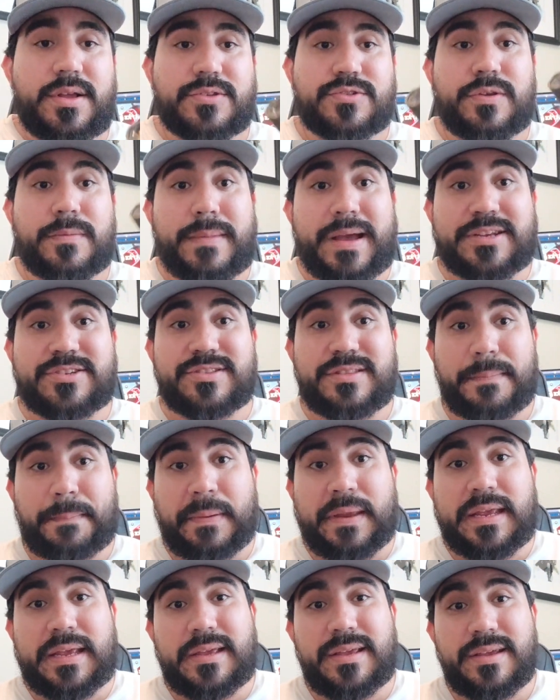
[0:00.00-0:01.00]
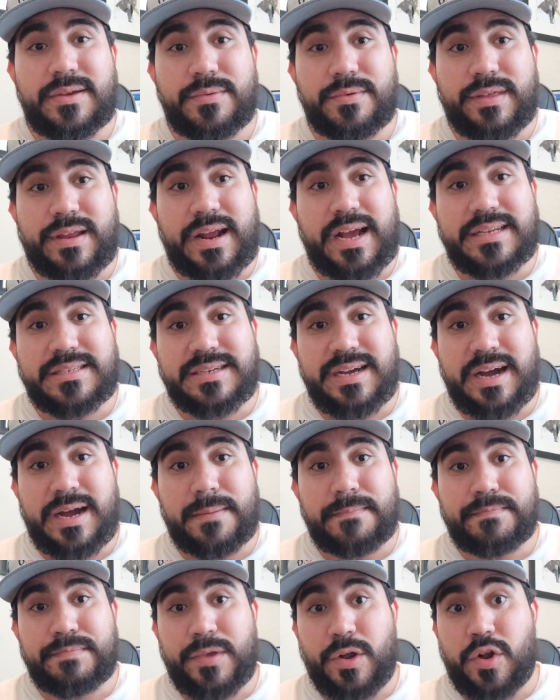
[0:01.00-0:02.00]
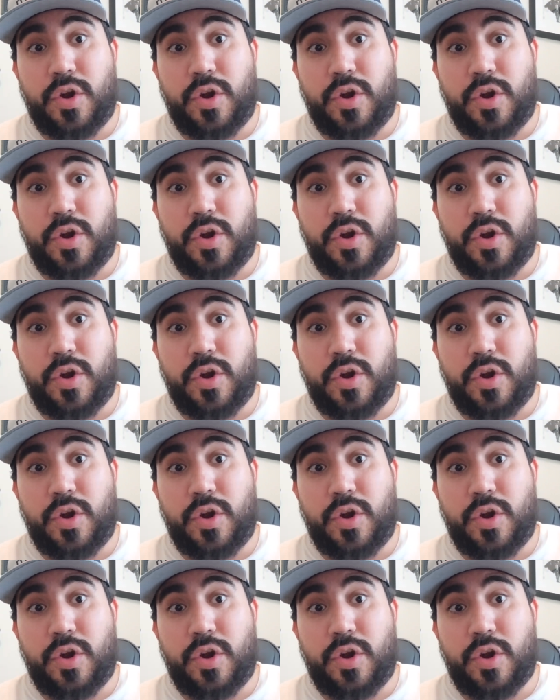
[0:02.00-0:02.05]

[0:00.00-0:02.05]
So imagine the P with an ice comp